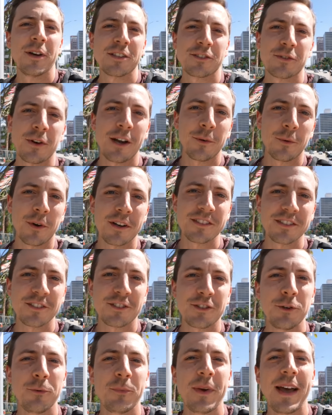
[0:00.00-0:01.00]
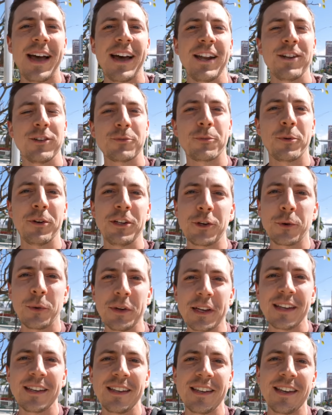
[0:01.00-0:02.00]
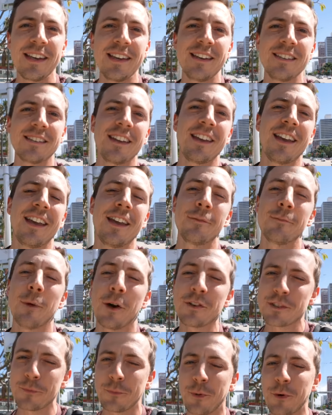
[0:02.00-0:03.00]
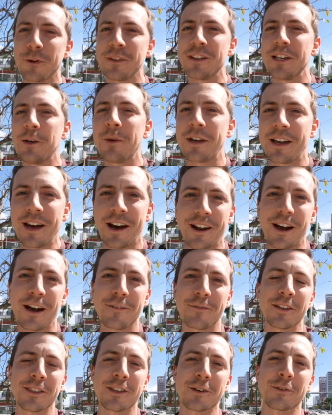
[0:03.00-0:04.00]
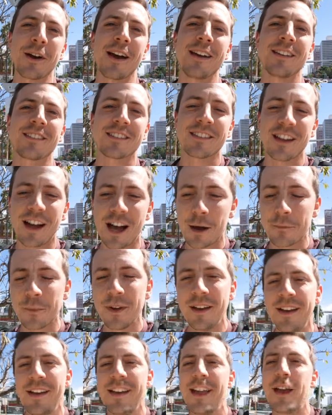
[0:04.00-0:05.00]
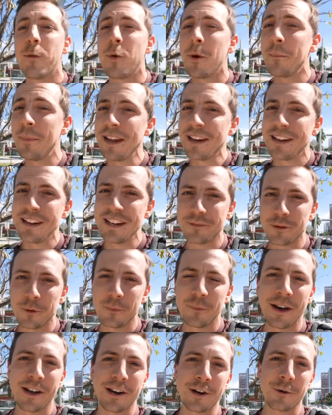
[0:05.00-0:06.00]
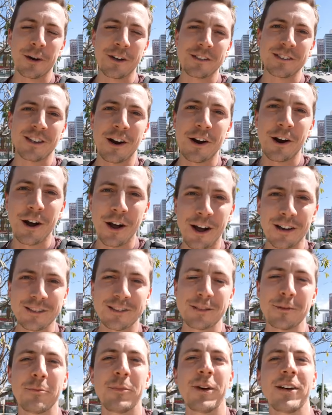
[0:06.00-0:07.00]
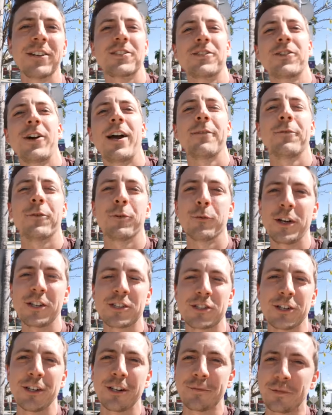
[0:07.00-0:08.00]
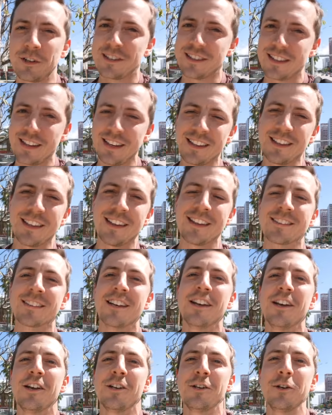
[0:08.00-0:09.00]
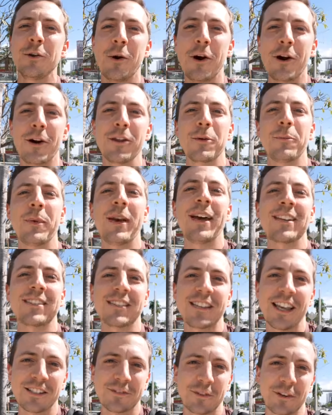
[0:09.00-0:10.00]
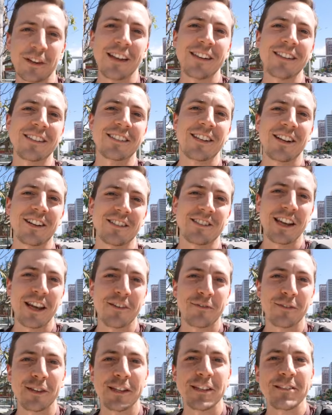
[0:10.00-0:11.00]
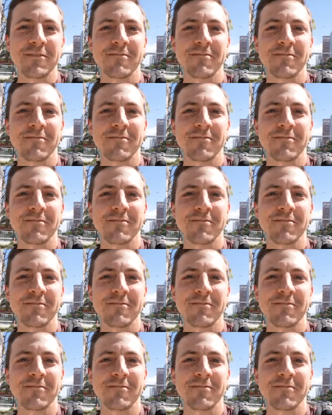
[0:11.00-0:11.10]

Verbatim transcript: Bus ride wasn't too bad. It was pretty quick and easy, and most importantly, we got off at the right stop. And what made it even better was our awesome bus driver, Richard. If you see this, you are the best. Thanks for getting us there safely.